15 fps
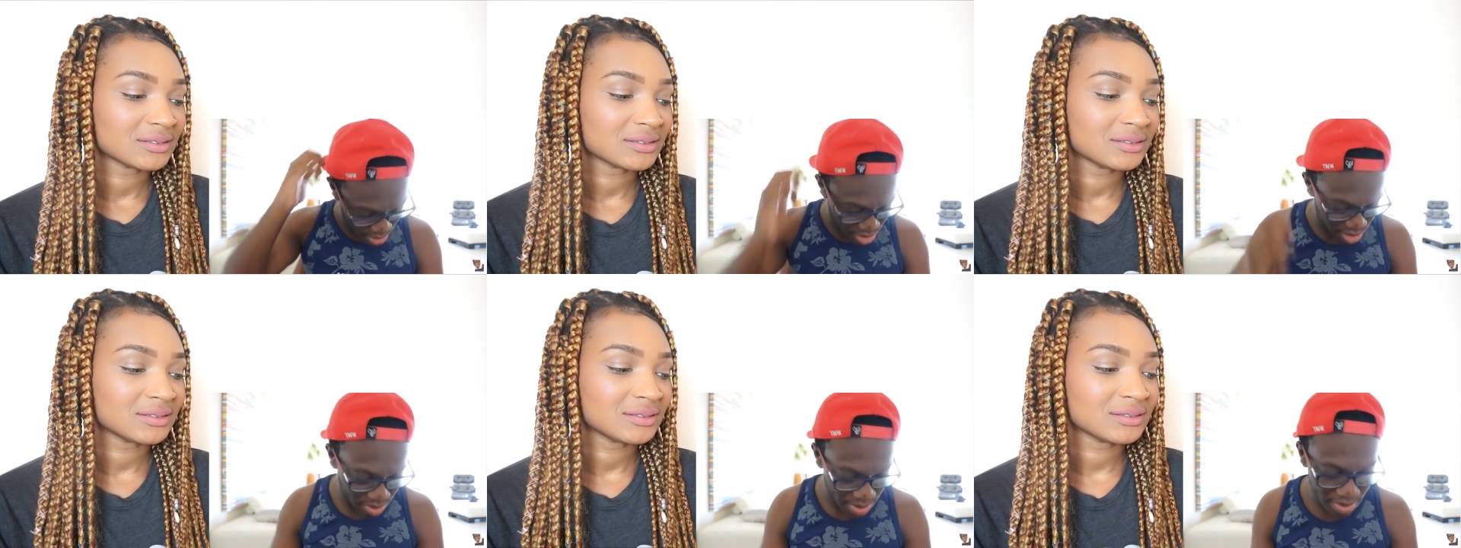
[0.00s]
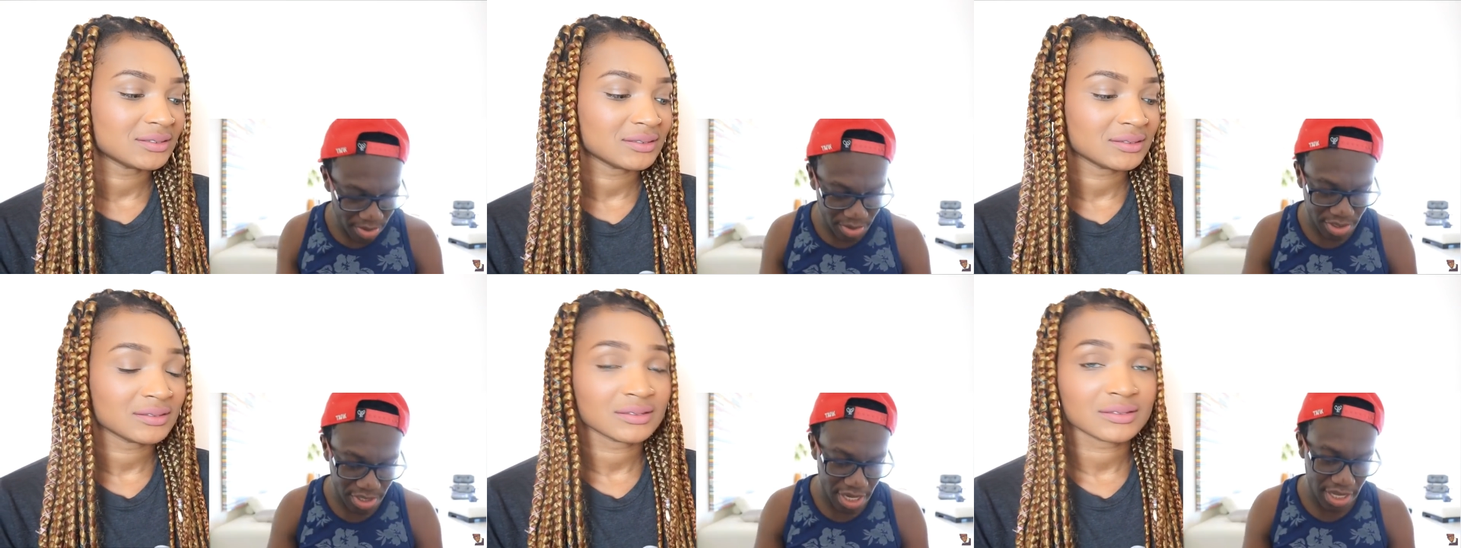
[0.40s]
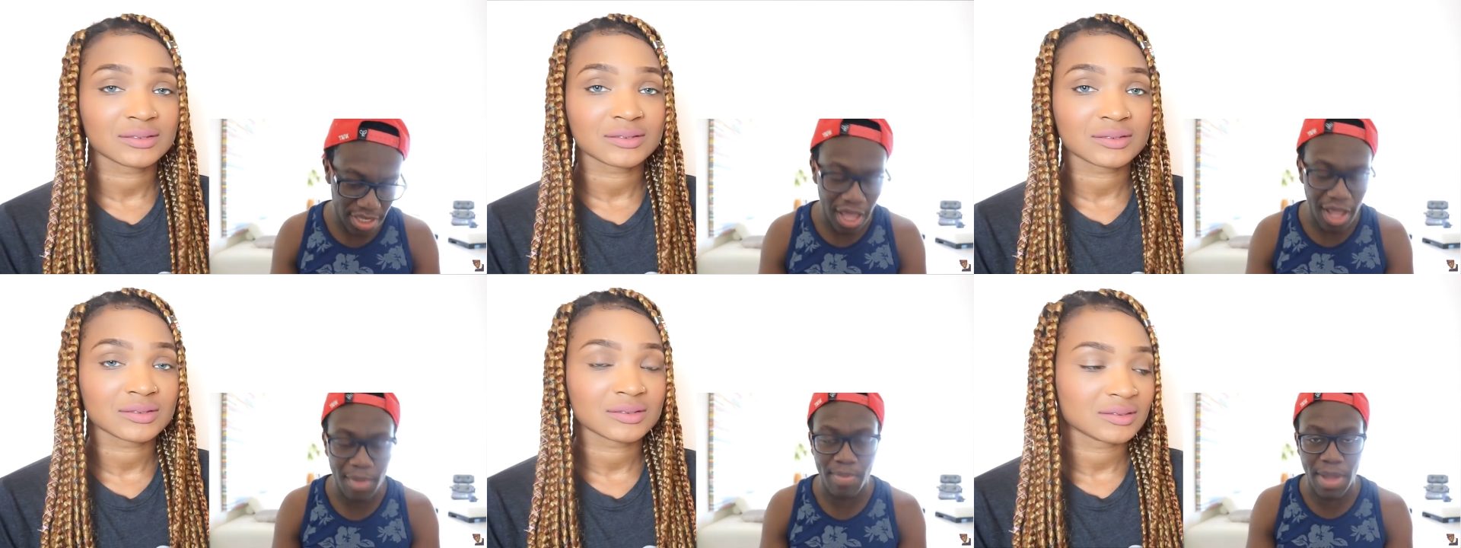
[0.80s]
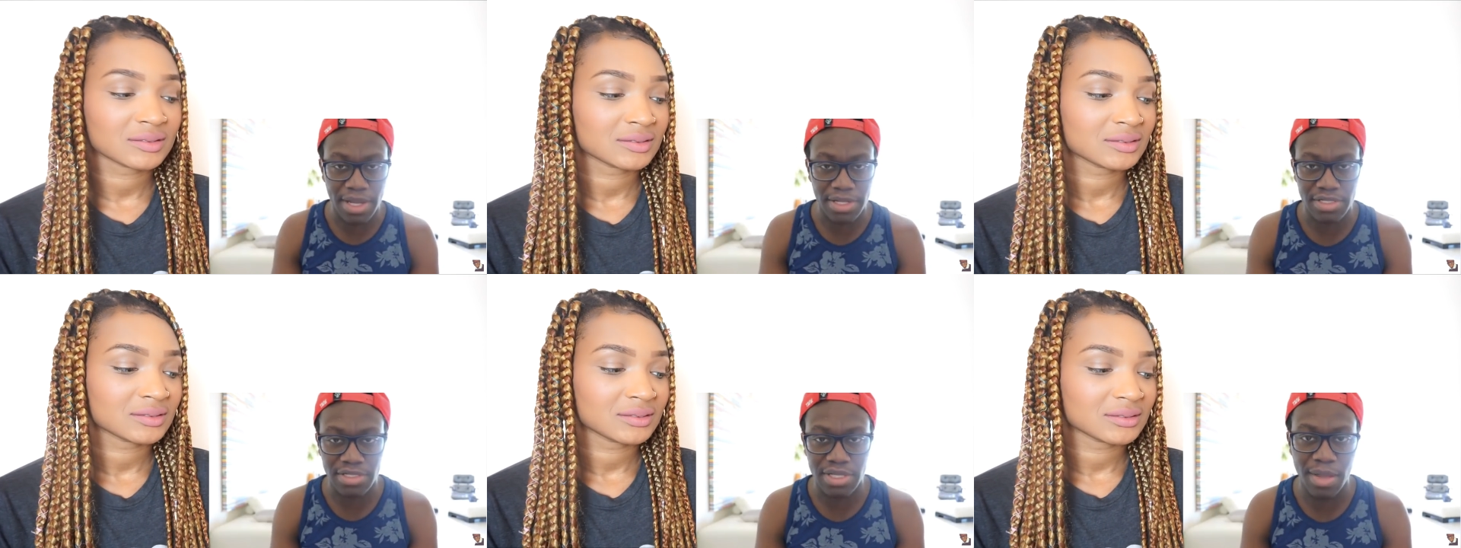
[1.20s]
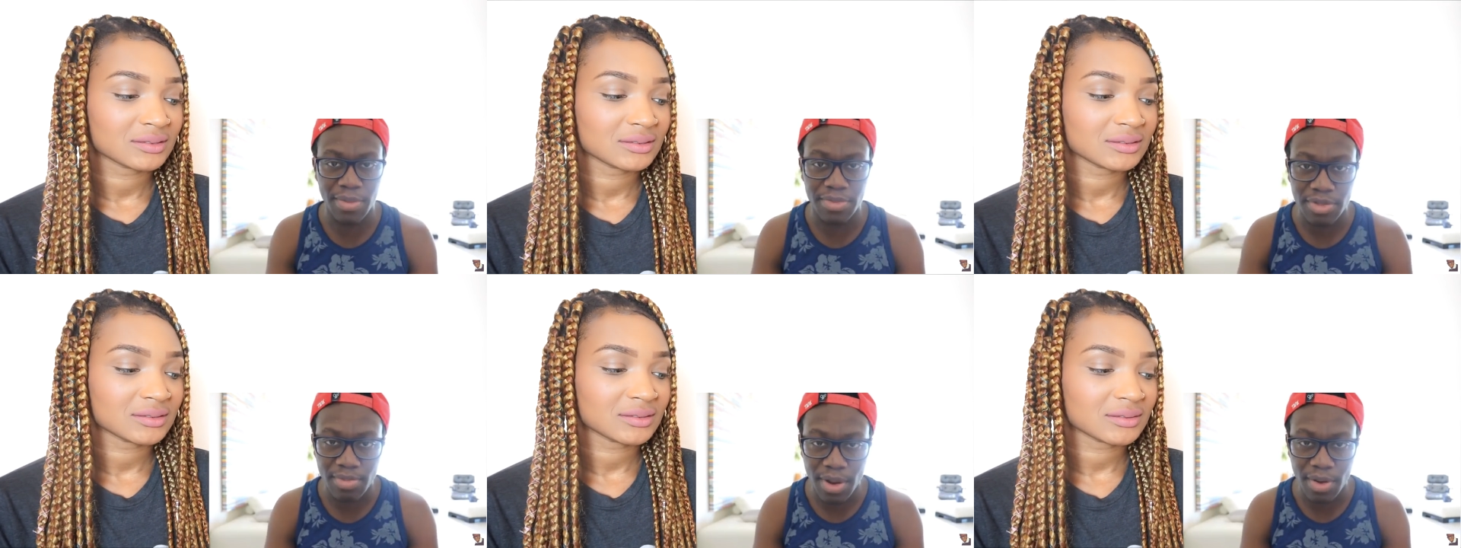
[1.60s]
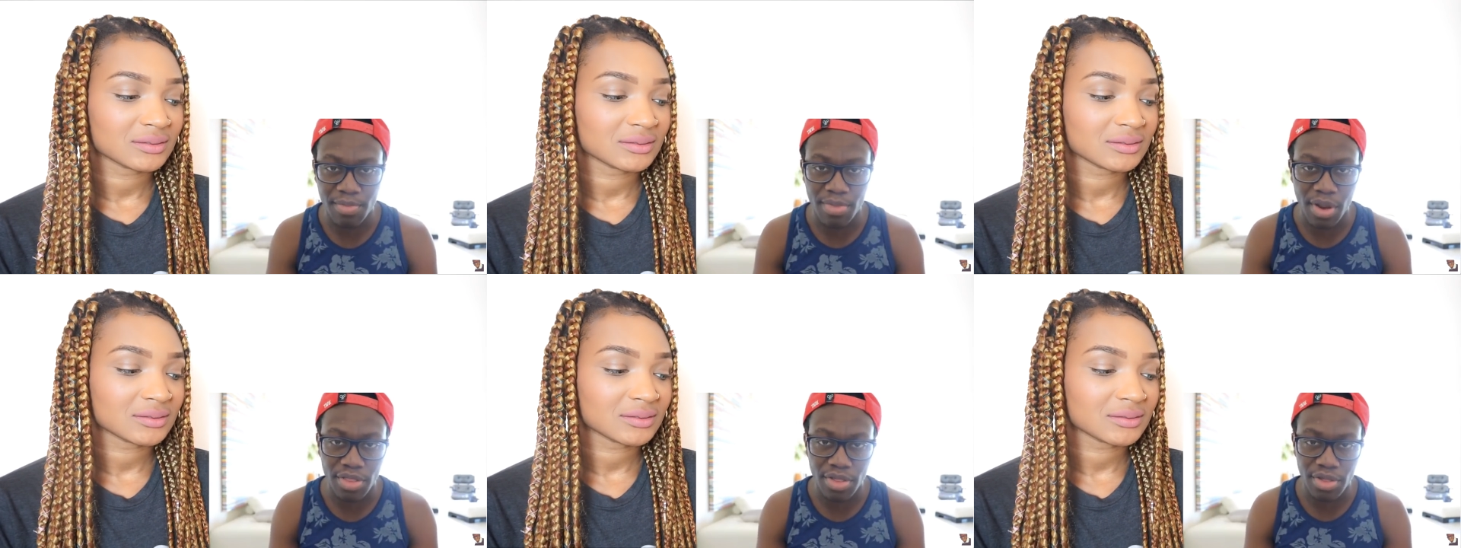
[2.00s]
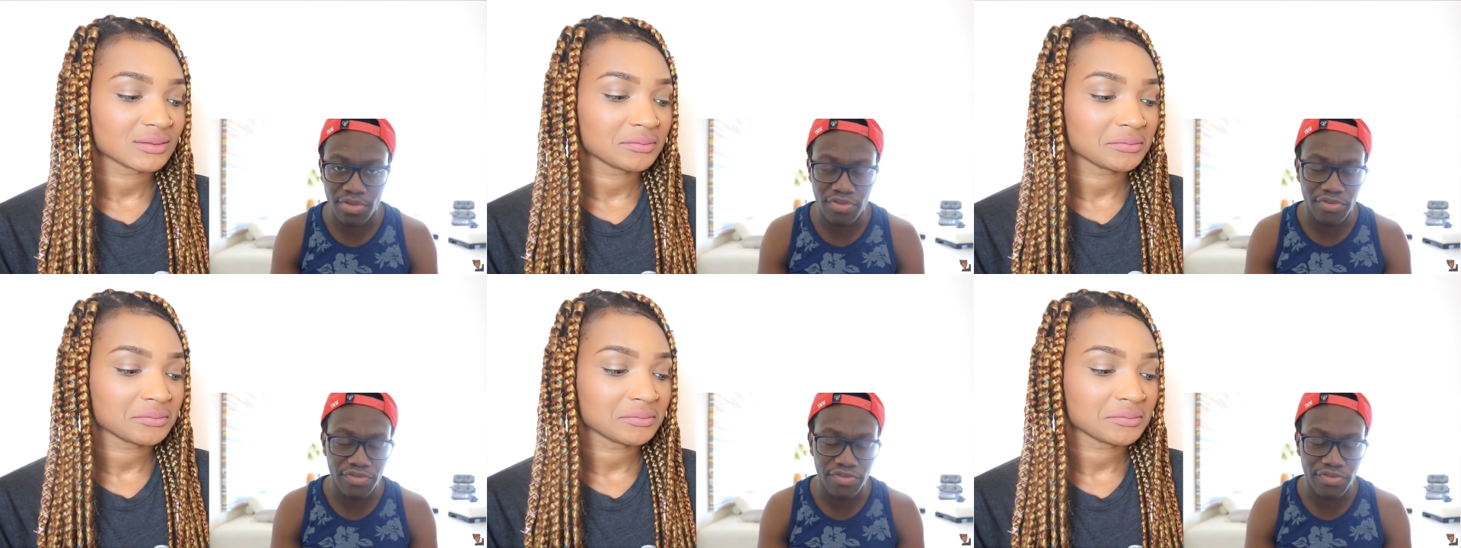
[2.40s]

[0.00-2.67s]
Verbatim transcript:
Speaker 1: because people saying that I backstabbed my brother for